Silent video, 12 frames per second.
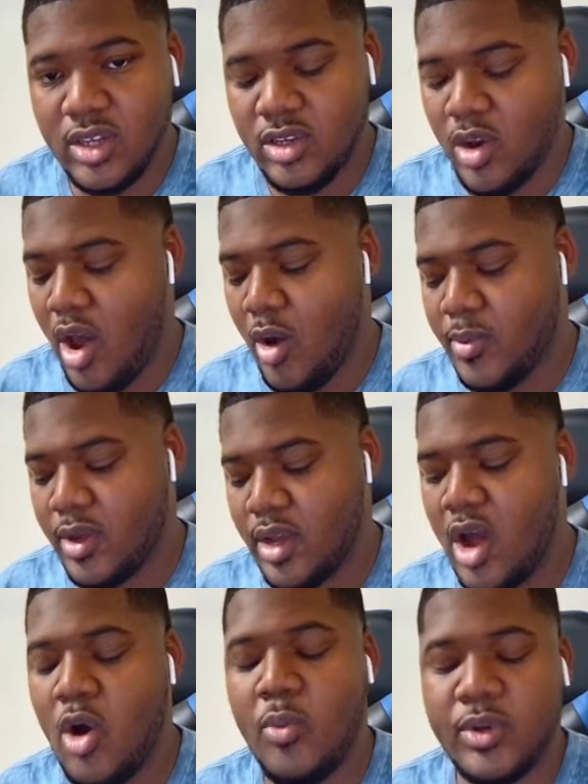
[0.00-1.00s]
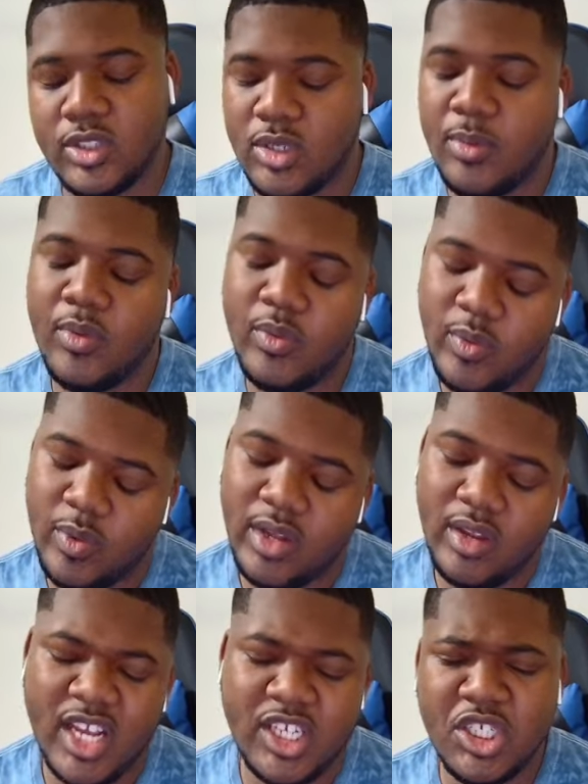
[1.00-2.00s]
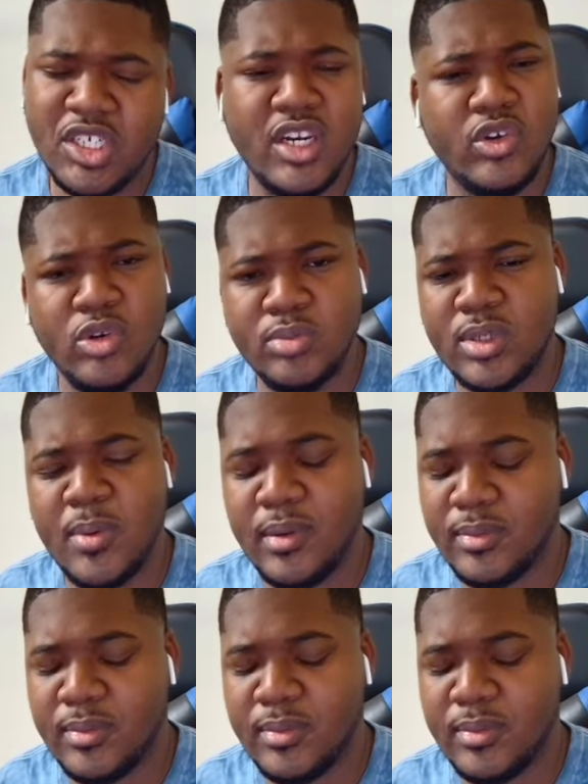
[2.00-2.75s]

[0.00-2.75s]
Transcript: You know, I hope you I hope your summon went well. I should have did a group summon.